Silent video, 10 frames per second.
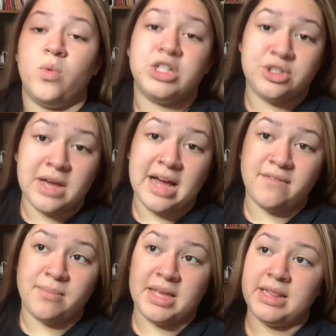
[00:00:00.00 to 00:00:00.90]
you have
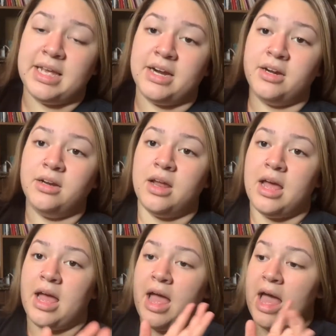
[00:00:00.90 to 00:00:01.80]
them in there,
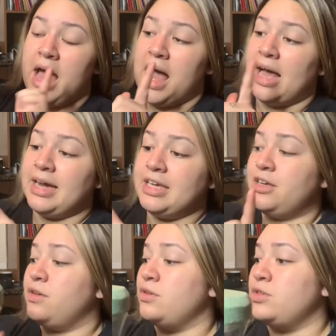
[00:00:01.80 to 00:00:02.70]
I
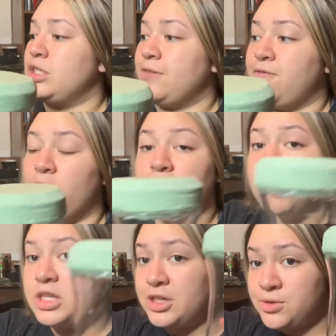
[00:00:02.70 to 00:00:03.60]
used foam
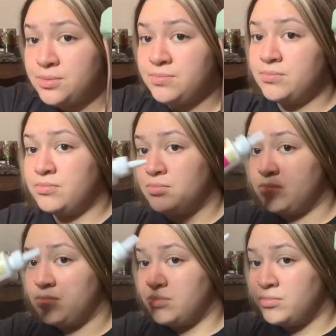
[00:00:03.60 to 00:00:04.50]
glue
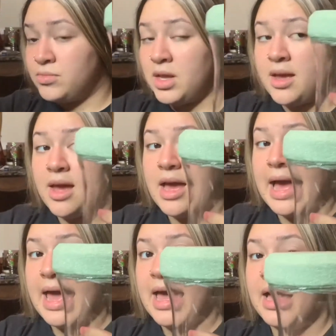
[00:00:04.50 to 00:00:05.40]

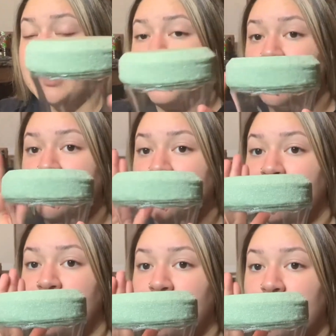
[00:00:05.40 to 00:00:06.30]
and
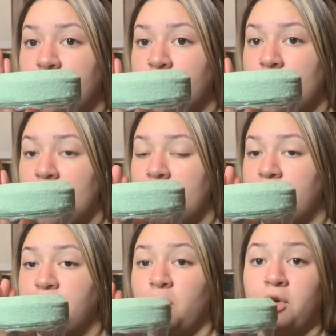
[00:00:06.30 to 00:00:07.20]

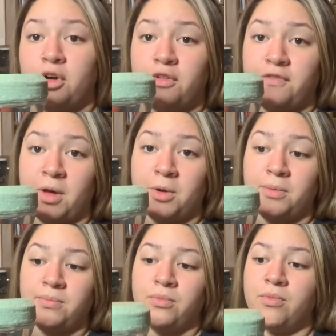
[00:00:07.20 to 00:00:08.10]
floral
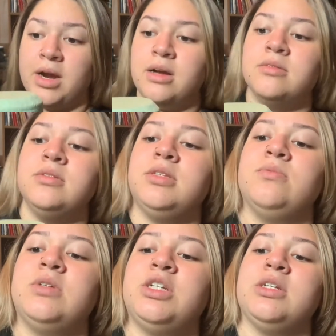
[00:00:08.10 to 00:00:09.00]
foam rounds,
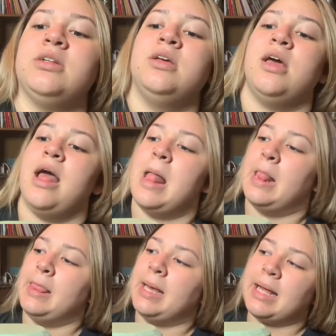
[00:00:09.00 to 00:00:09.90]
which
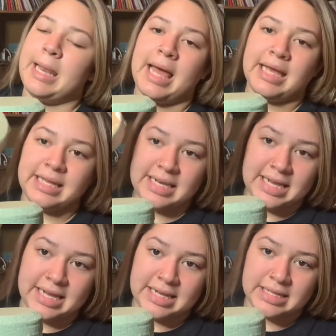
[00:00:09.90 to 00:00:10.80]
look like
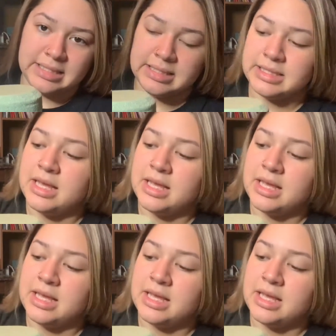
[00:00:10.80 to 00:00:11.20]
these.